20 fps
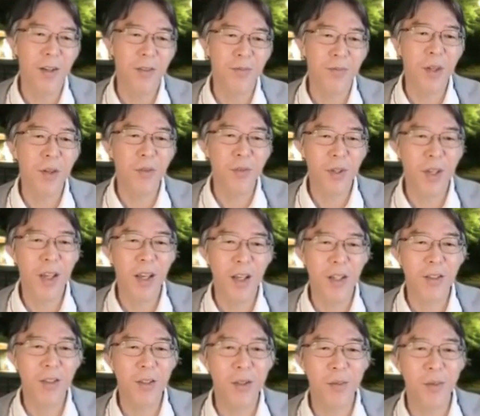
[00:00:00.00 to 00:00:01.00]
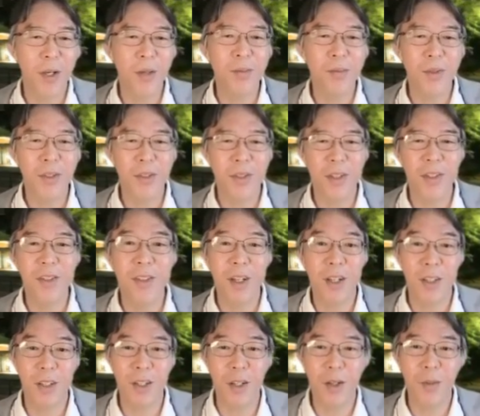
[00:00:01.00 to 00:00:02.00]
if we had come up with this
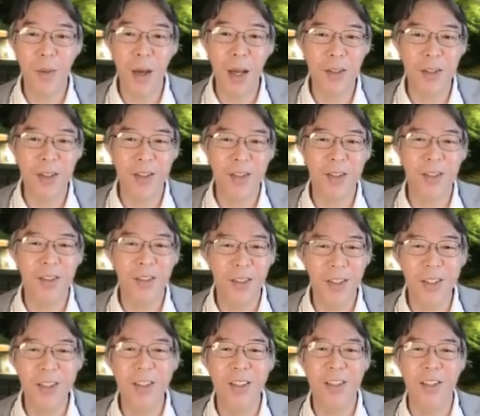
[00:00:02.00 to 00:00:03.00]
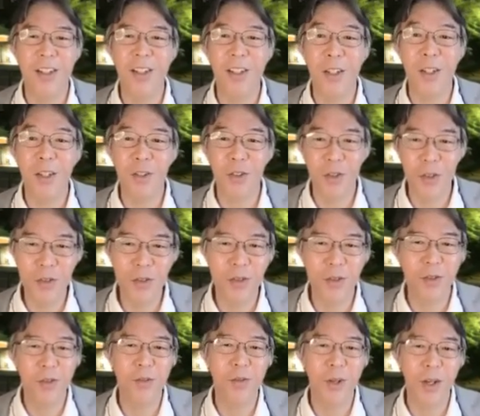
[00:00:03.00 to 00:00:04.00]
idea back in
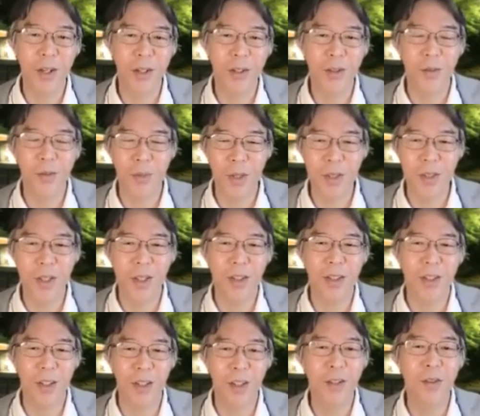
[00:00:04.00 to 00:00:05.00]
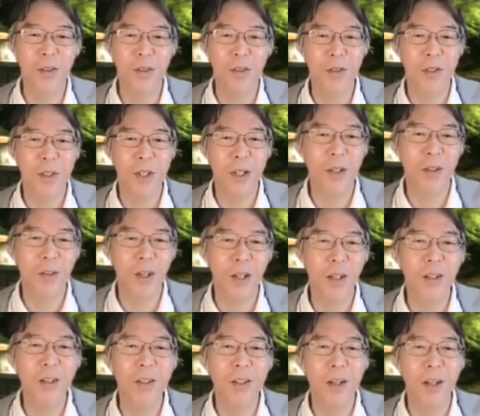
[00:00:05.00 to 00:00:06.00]
1992 when Masaki
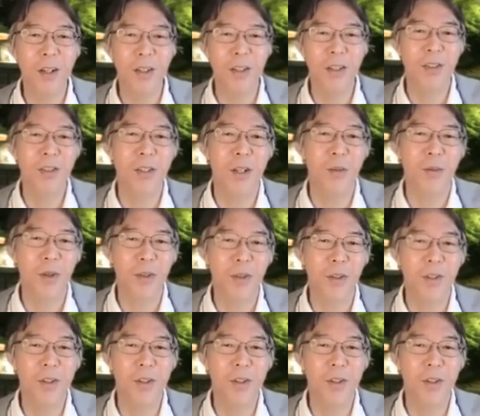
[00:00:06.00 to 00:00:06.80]
Maekawa discovered the